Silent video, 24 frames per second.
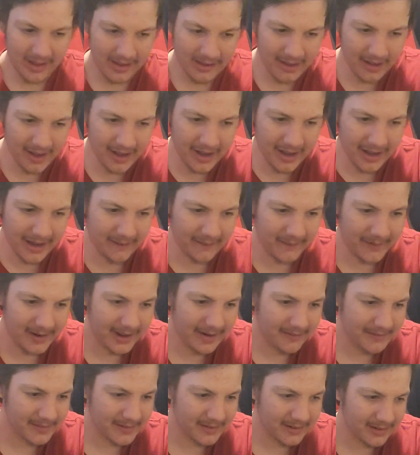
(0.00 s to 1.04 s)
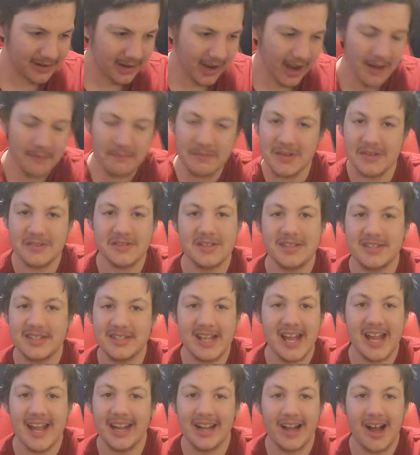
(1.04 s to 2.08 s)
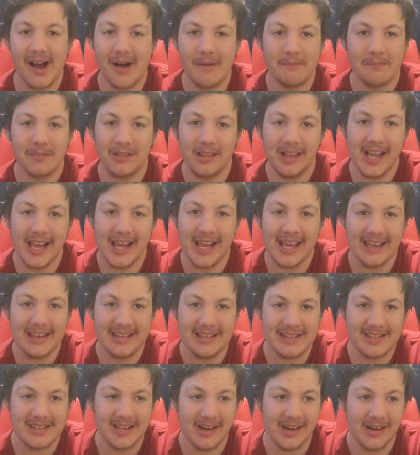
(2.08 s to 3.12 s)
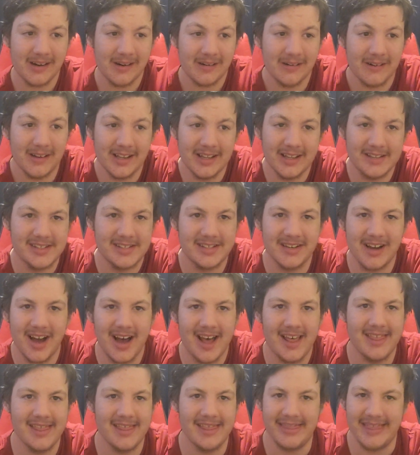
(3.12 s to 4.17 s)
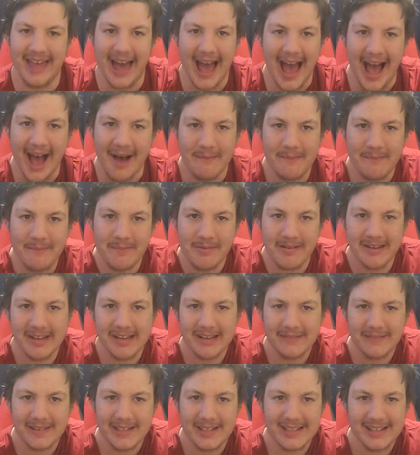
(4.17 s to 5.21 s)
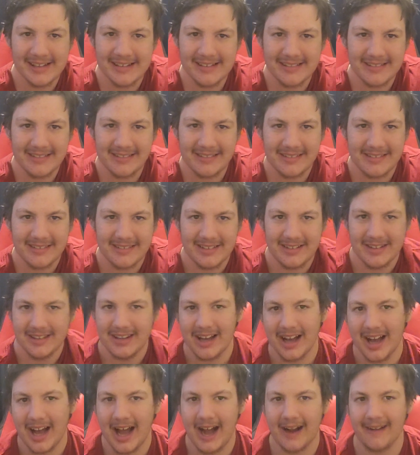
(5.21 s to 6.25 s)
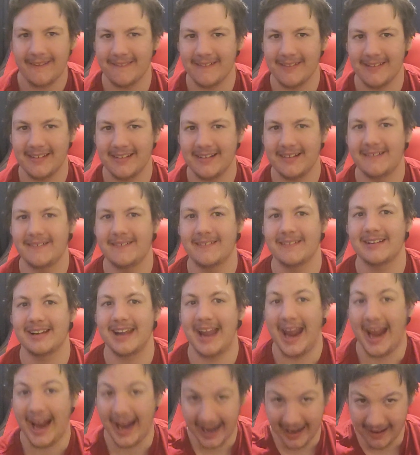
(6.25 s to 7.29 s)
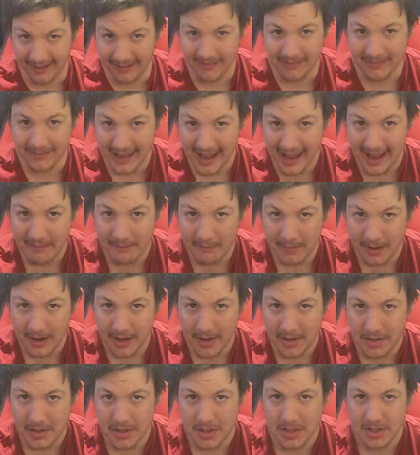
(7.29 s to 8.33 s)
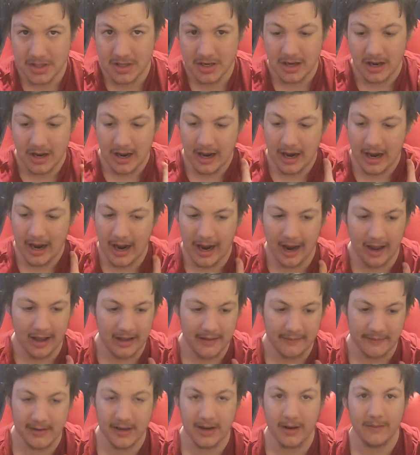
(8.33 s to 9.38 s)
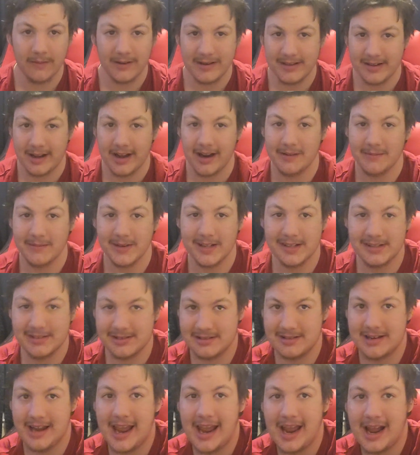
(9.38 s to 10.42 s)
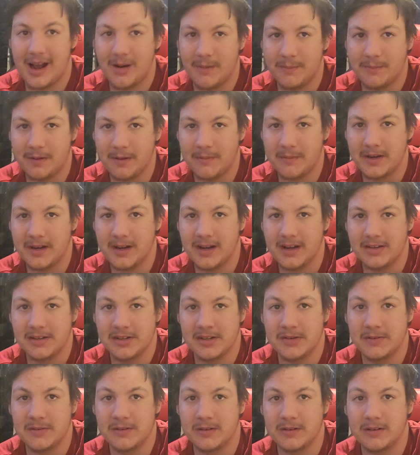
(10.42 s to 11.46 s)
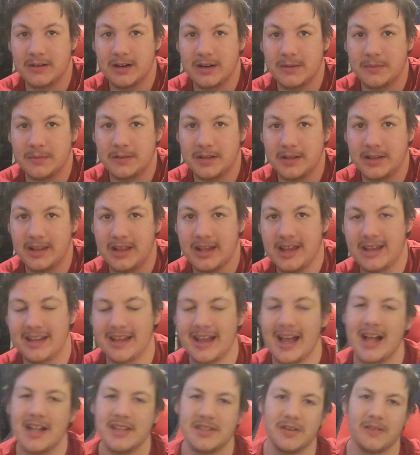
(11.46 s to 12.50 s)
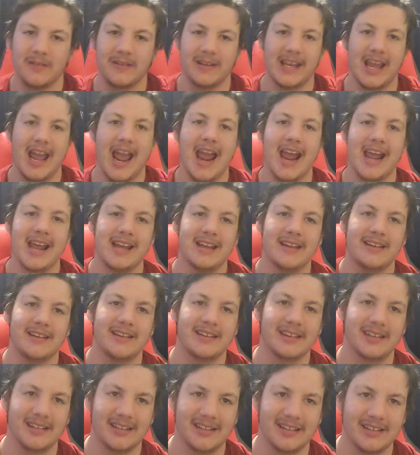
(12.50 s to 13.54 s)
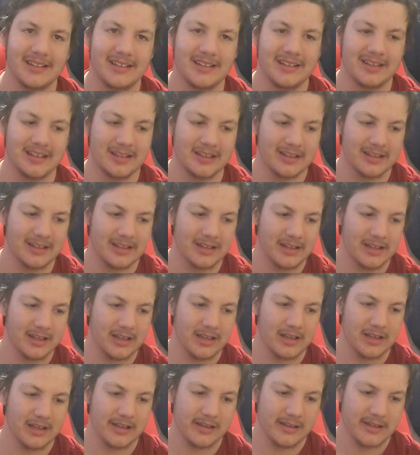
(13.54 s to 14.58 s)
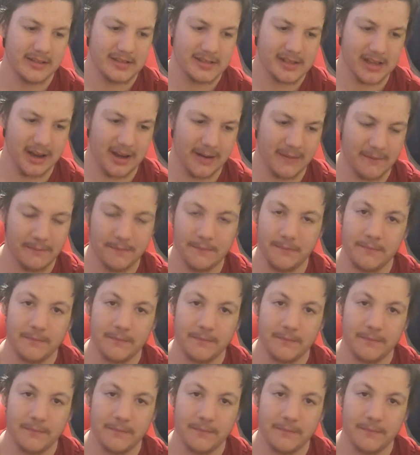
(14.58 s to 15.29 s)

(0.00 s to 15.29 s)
Whatever. I'm used to staying up late, so it's not that big of a deal. I really don't care that much. I don't even know what time it is now. Probably not too incredibly late. Yeah, it's only 8. So.